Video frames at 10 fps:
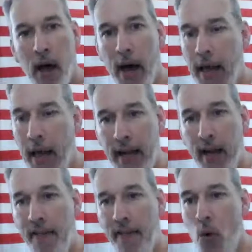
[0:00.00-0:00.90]
Again,
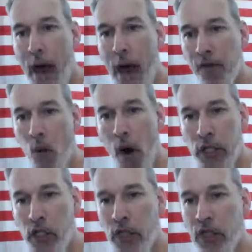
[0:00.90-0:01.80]
if you have
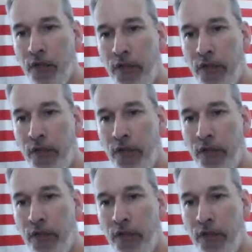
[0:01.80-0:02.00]
questions,